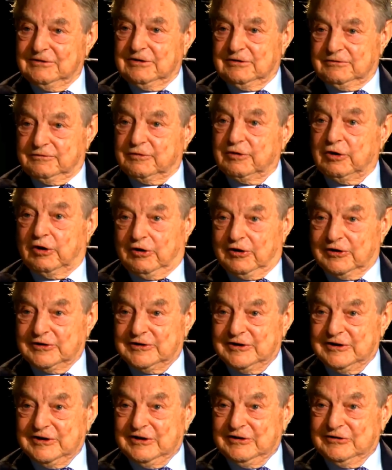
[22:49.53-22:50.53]

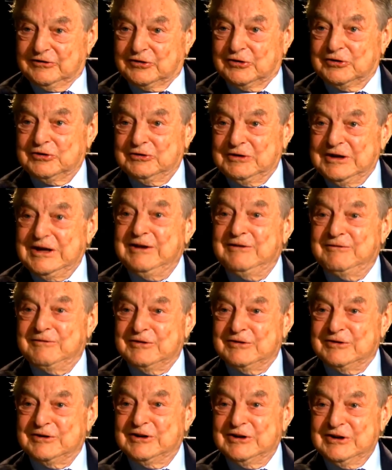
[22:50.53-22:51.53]
flawed. So you
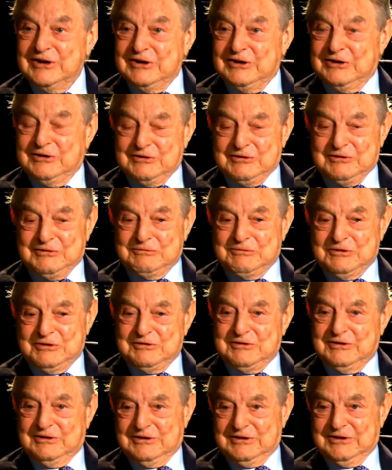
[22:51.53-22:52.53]
even,
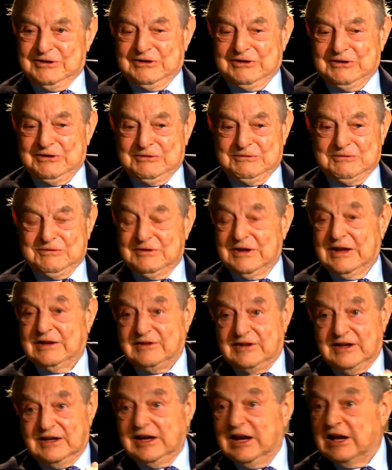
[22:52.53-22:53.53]

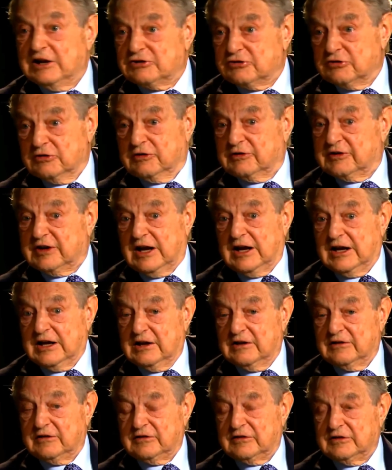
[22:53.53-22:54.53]
let's say, natural
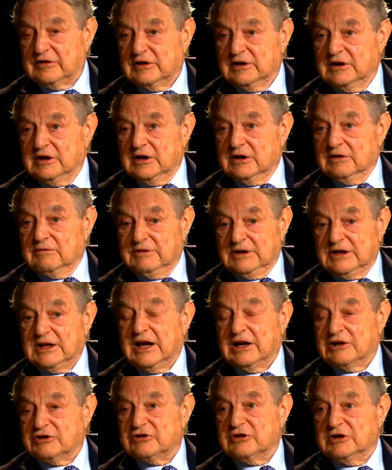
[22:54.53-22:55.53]
science, which
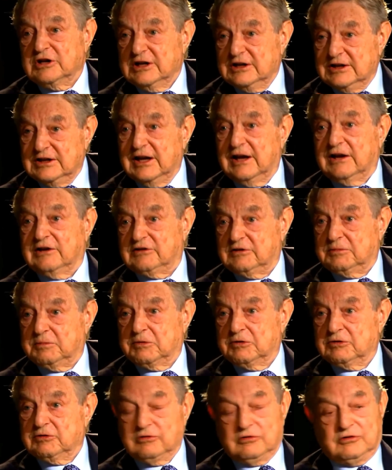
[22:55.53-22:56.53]
actually does
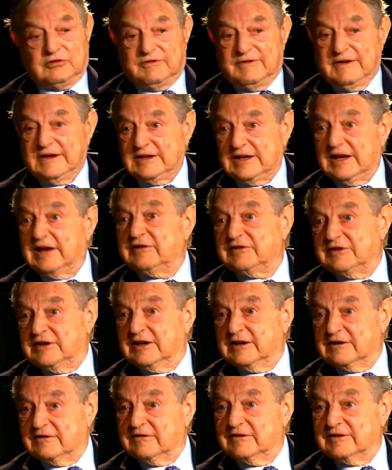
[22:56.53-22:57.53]
produce
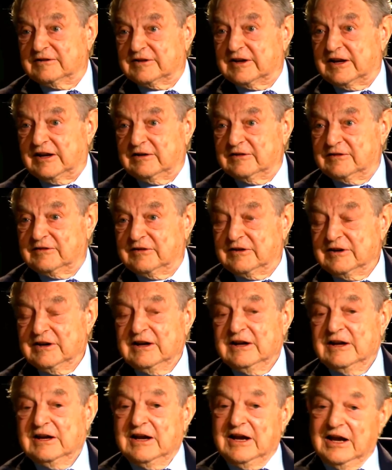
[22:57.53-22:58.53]
fantastic results,
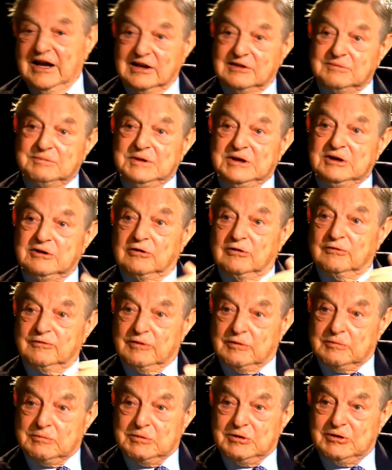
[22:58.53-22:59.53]
has been
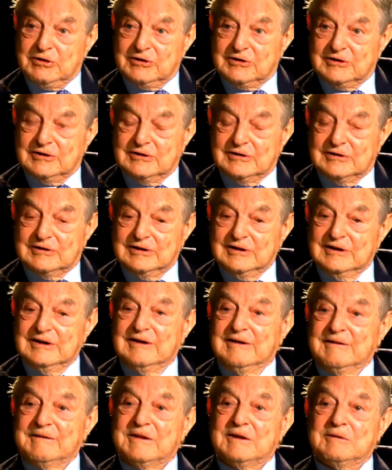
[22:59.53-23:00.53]
overburdened
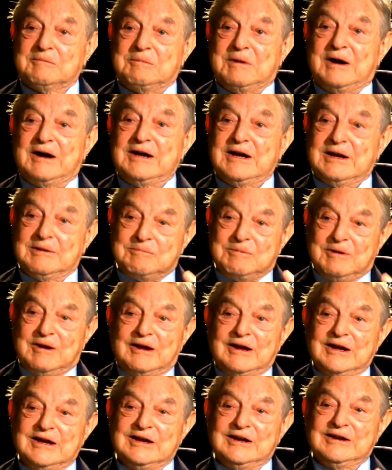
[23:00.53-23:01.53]
by
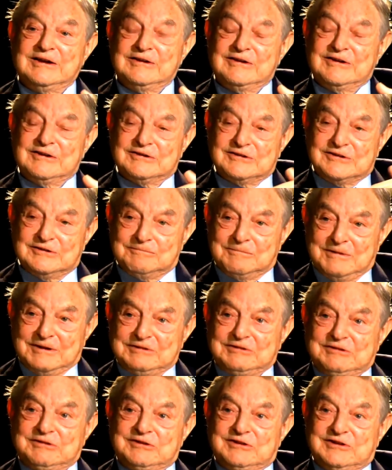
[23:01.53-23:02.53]
applying the
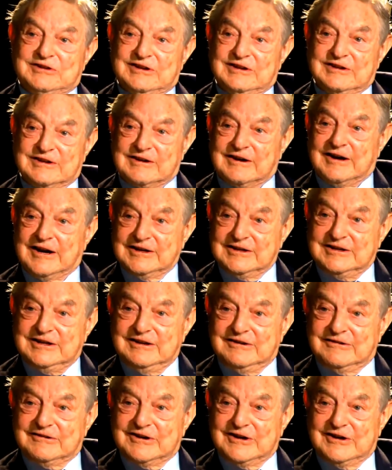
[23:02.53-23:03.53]
methods and
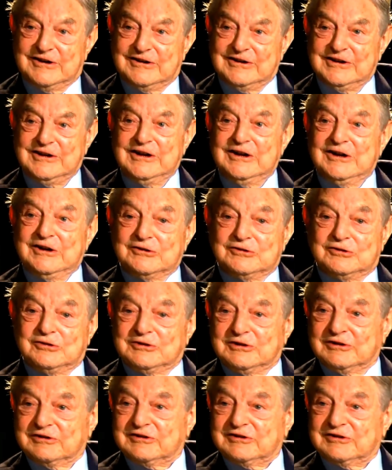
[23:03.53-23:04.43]
criteria to the